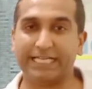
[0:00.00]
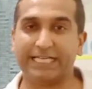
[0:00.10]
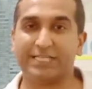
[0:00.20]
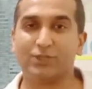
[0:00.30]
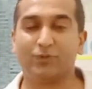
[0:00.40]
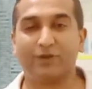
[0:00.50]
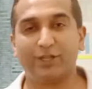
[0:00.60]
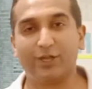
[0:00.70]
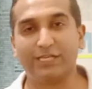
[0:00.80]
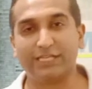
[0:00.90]
So
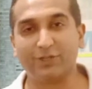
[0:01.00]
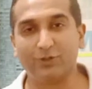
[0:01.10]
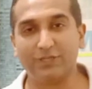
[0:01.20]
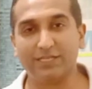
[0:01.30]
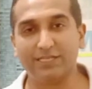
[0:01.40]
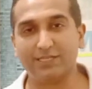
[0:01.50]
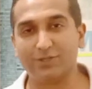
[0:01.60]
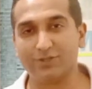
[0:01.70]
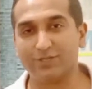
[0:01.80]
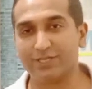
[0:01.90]
whether you're eating noodles or
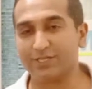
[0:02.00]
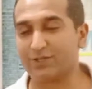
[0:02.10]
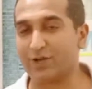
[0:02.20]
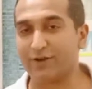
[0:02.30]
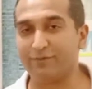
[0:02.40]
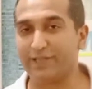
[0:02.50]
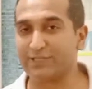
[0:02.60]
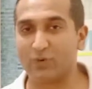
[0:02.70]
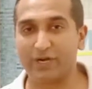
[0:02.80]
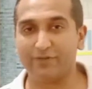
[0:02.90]
juices or cornflakes
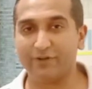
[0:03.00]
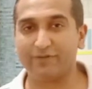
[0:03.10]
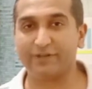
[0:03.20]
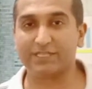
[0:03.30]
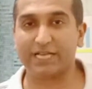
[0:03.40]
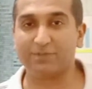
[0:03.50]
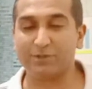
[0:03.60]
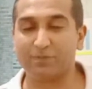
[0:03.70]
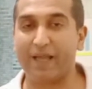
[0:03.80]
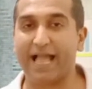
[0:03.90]
or whatever which
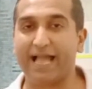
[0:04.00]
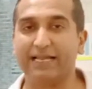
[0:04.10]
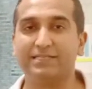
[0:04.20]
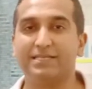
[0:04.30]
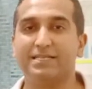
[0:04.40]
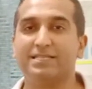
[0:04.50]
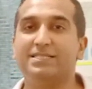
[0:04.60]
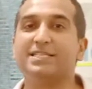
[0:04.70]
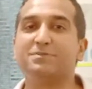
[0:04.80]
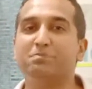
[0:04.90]
comes packed,
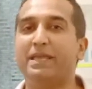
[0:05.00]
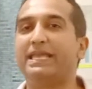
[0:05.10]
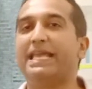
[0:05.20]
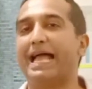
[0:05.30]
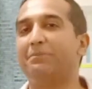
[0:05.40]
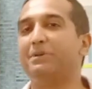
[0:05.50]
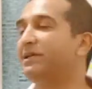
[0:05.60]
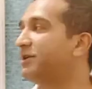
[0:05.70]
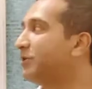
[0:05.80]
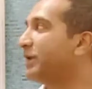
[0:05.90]
just make a
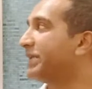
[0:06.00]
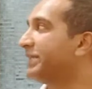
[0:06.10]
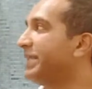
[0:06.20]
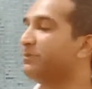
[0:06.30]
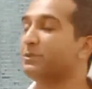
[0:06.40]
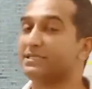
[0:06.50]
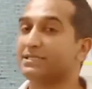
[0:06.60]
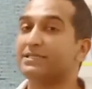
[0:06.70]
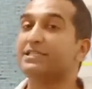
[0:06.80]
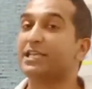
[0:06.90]
habit to look at the
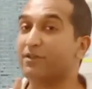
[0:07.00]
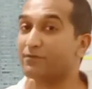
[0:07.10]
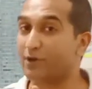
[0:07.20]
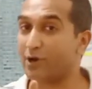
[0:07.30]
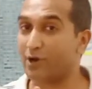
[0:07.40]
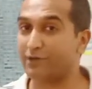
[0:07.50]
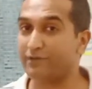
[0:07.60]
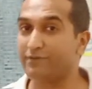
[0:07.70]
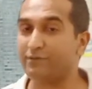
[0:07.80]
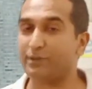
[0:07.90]
labels. They give you a lot of
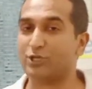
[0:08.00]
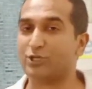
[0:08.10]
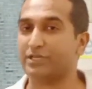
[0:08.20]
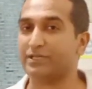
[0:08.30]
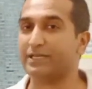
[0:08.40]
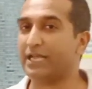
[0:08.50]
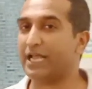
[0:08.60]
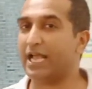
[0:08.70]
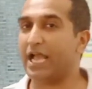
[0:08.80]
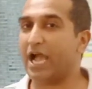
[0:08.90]
information.
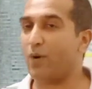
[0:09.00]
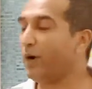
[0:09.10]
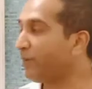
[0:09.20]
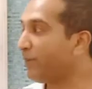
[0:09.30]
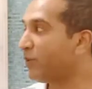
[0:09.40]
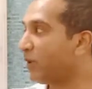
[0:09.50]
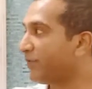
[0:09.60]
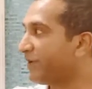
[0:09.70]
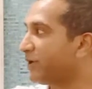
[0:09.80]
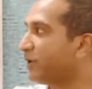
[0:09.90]
What about what
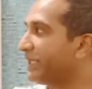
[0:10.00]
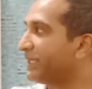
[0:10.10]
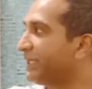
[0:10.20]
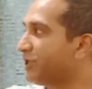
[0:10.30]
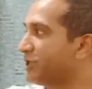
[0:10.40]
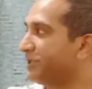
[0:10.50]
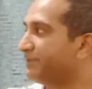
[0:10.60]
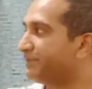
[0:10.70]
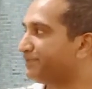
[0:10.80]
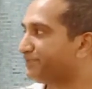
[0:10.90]
we cook in the
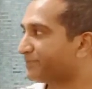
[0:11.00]
kitchen?